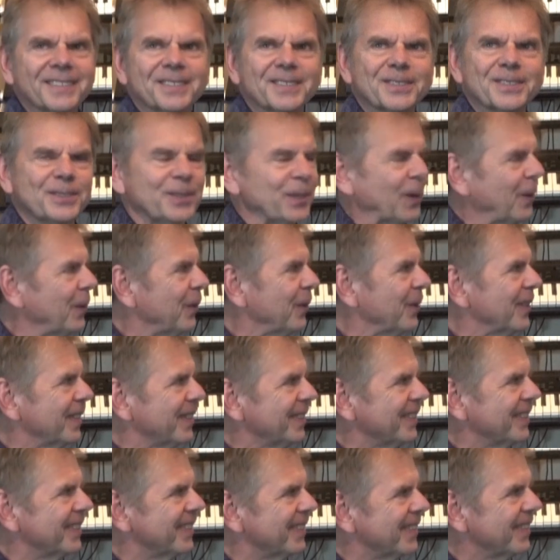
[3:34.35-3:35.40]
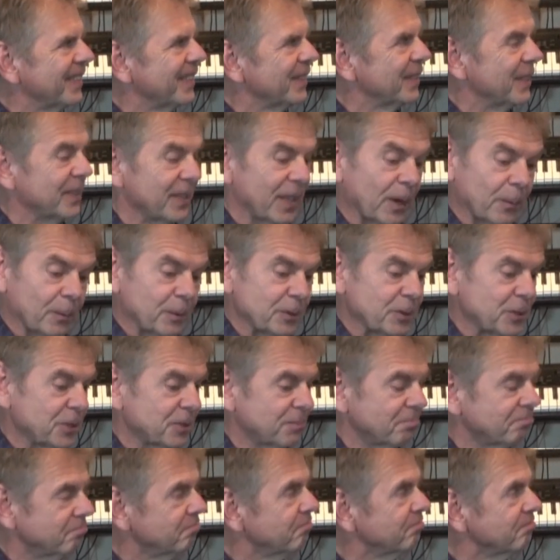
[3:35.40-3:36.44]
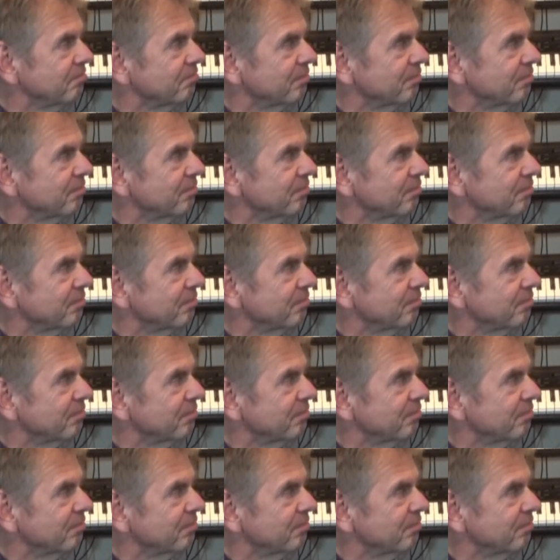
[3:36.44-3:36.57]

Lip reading: So, and that was